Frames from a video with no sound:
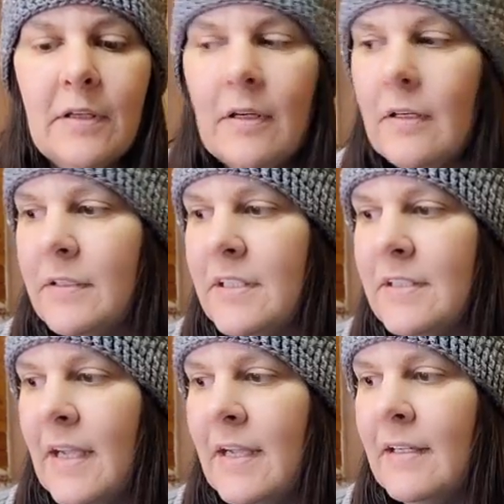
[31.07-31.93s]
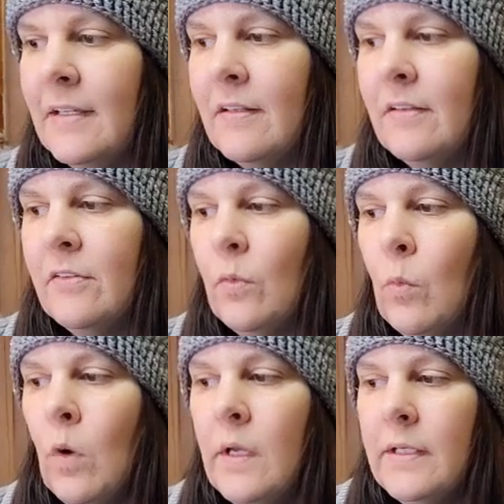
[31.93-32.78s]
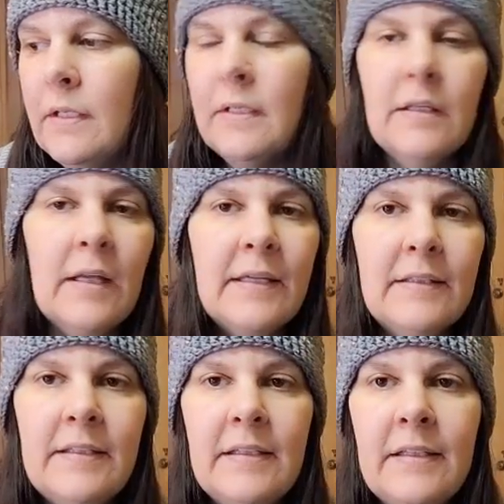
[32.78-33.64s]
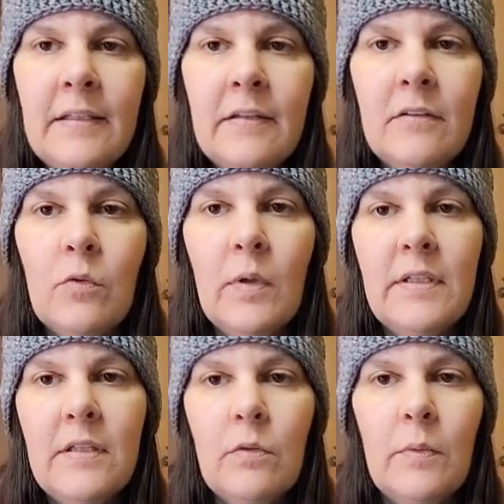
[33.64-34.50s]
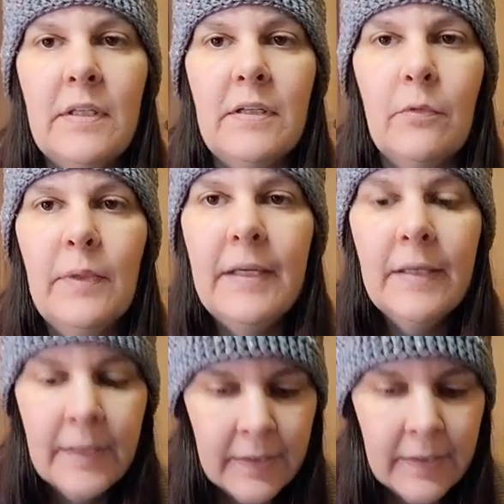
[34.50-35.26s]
Uh, today is 1-19-2023.